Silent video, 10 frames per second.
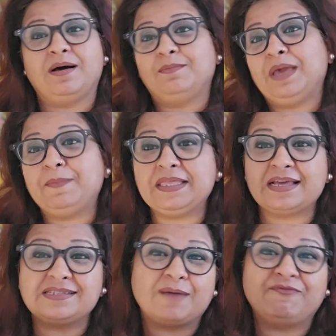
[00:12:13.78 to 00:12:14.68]
maybe
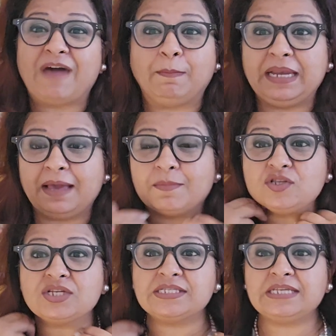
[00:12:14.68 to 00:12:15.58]
there's some family
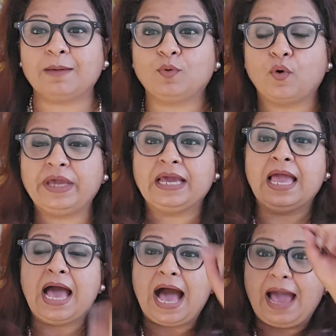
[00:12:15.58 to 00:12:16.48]
emergency I'm going,
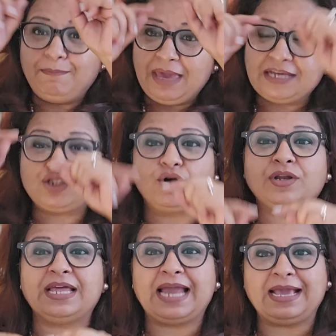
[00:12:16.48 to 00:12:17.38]
I make sure
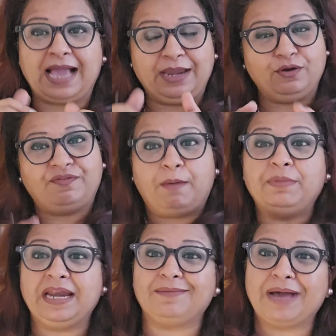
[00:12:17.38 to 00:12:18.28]
that I kind of
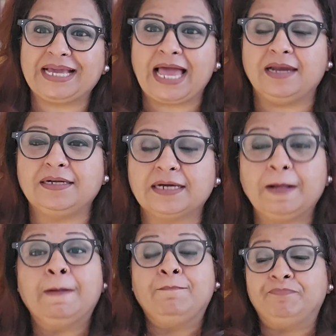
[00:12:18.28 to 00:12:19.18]
update my calendar
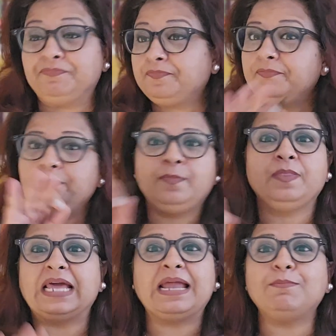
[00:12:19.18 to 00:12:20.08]

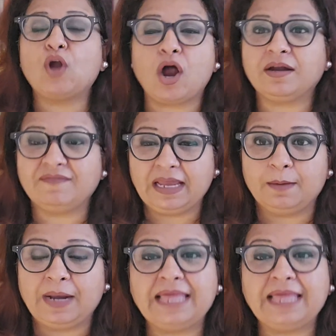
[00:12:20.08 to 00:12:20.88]
that I'm not available.